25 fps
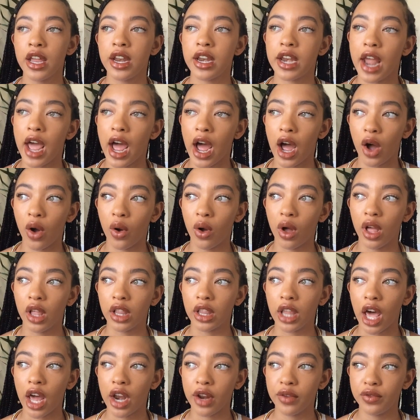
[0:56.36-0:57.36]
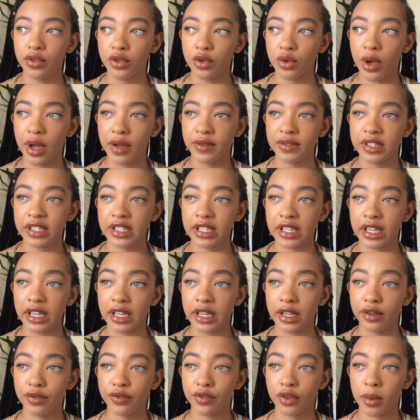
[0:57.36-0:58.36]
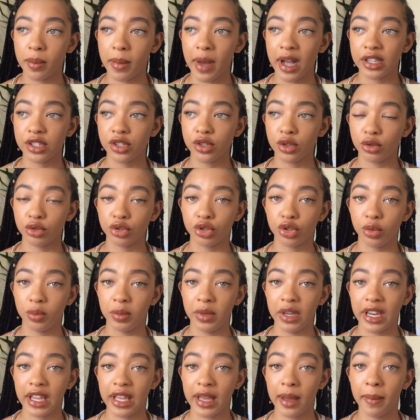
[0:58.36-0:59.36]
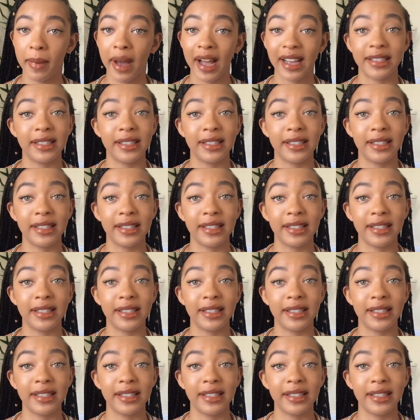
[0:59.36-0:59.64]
Now a lot of you have seen from my social media my